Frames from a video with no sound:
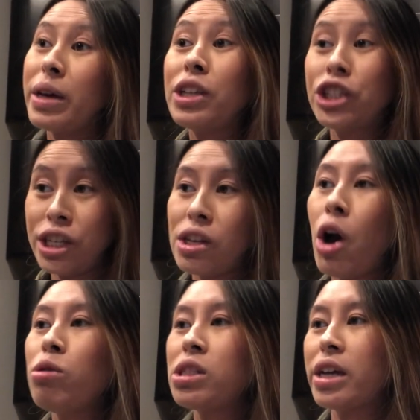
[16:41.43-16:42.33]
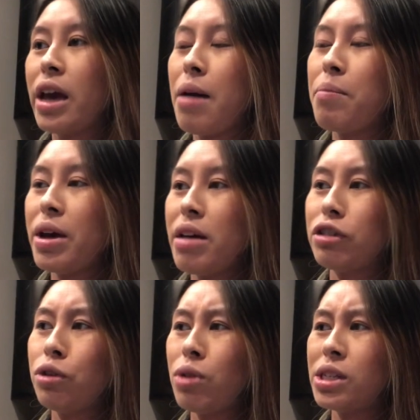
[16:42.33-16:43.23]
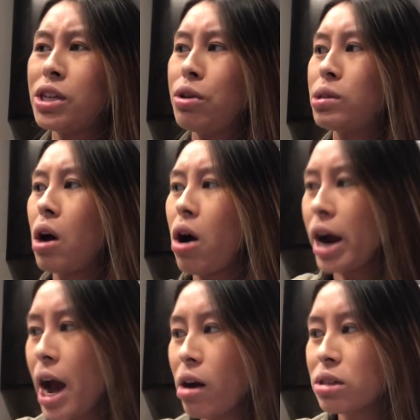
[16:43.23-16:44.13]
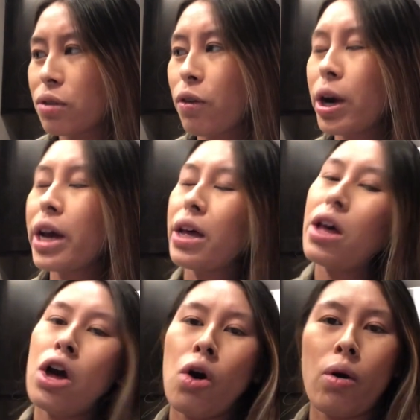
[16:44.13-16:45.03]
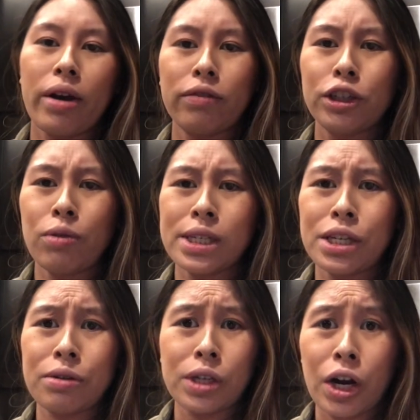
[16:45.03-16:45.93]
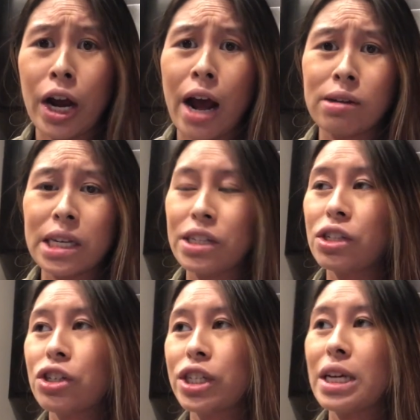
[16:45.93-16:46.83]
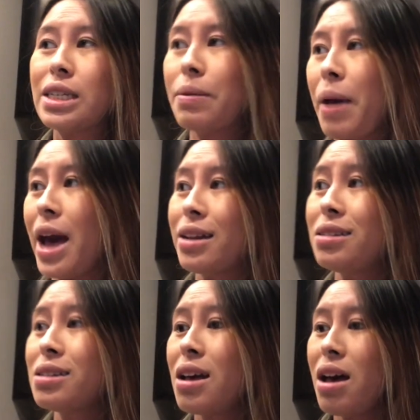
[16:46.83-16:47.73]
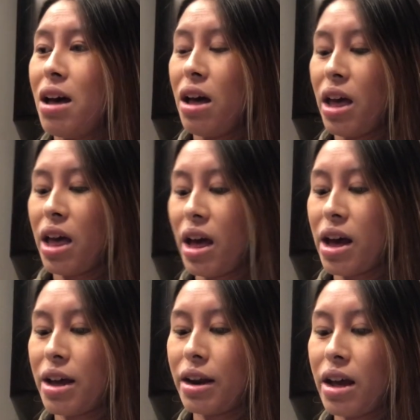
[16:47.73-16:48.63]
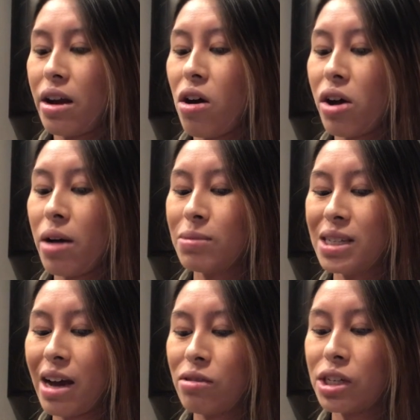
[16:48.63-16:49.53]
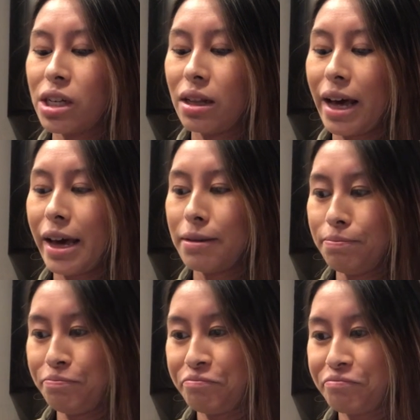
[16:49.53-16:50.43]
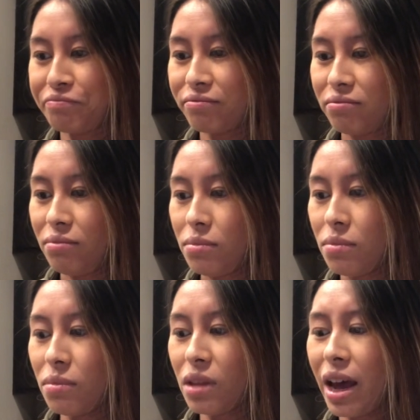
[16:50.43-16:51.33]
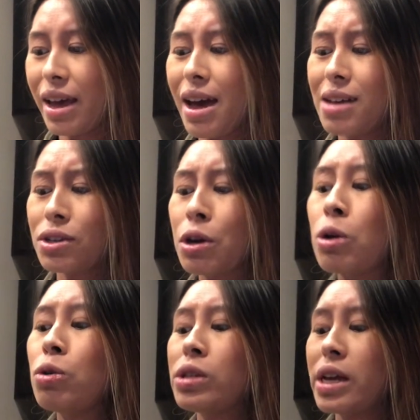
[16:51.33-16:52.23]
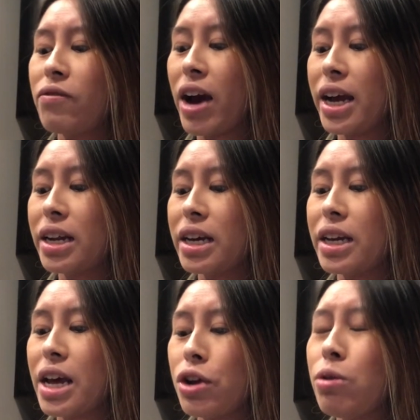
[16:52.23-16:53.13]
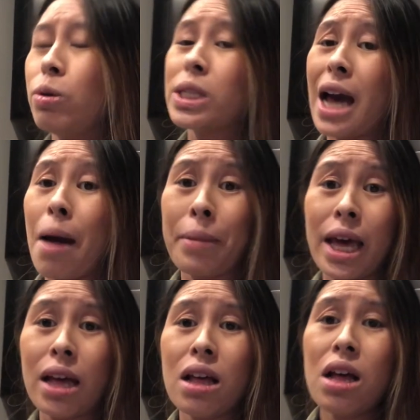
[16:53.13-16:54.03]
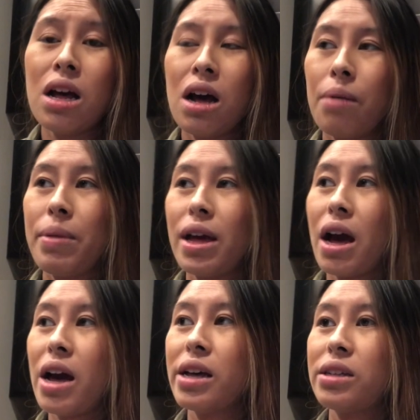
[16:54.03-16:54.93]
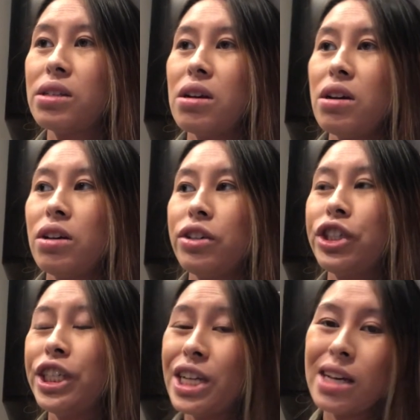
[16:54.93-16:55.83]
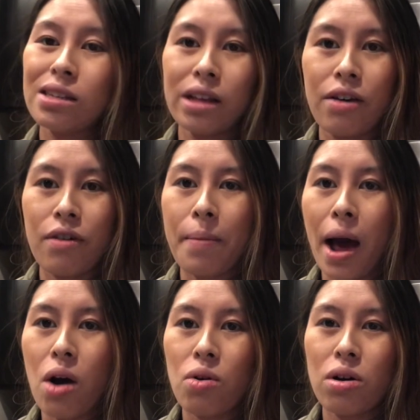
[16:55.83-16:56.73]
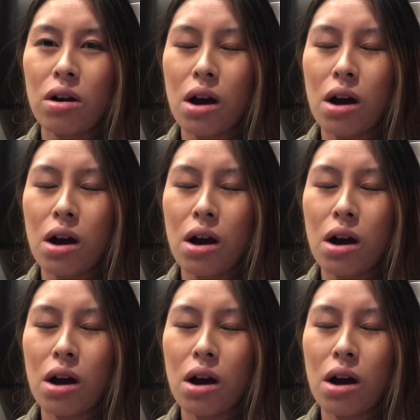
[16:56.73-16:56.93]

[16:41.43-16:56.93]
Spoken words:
she's hosting it, but if she wants to use our house for it or if she wants to use her house, it depends. And it all comes down to, like, I guess who's invited and who's coming, because she does live about